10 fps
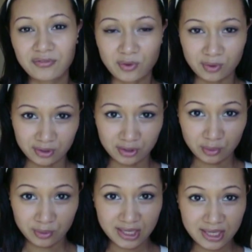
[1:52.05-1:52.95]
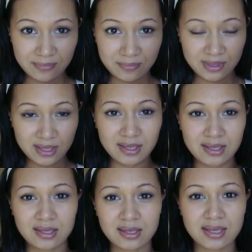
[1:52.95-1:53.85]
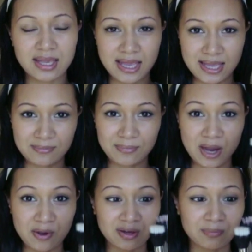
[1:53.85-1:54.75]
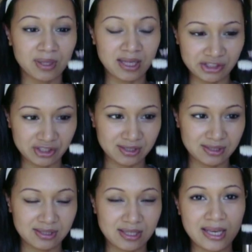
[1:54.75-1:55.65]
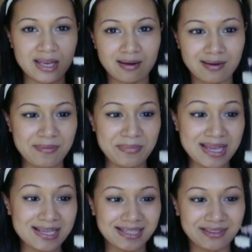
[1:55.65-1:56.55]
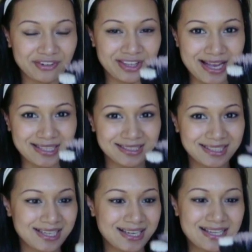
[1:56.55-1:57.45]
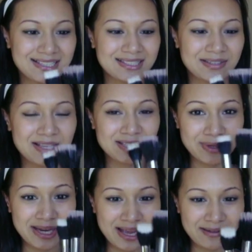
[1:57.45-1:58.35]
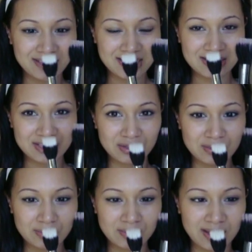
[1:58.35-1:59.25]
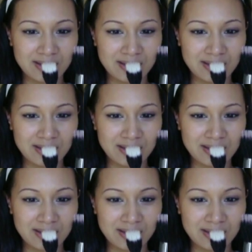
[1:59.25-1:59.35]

for cream, and powder blushes. They are amazing for that. So that's why I have these two.